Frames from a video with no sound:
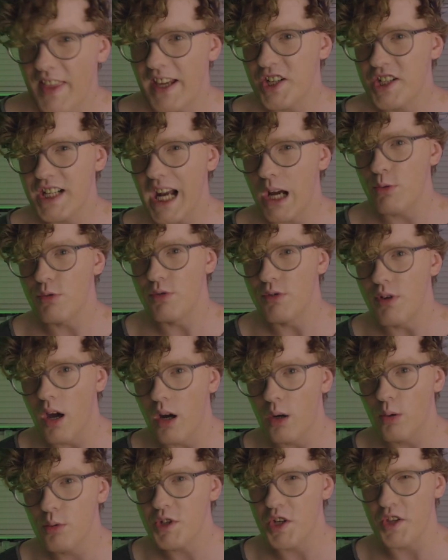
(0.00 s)
They shout
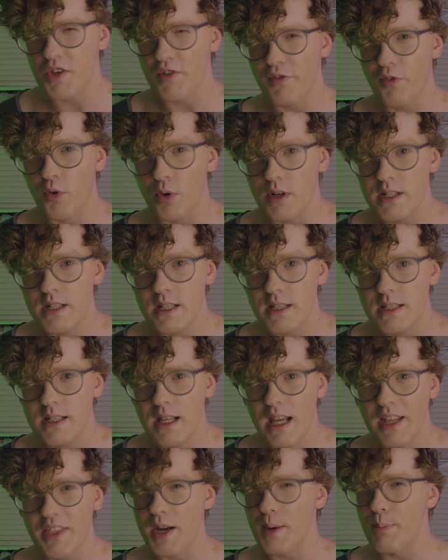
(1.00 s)
no to the forces
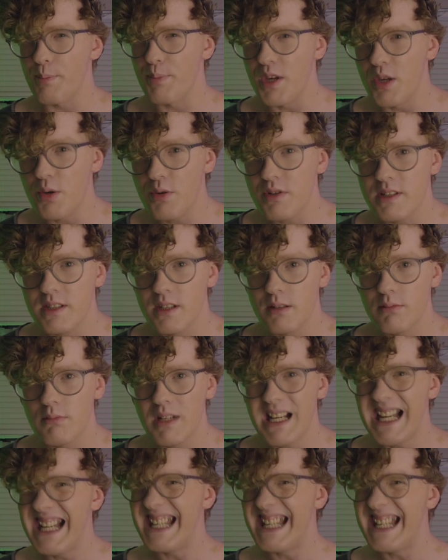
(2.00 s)
that abuse them,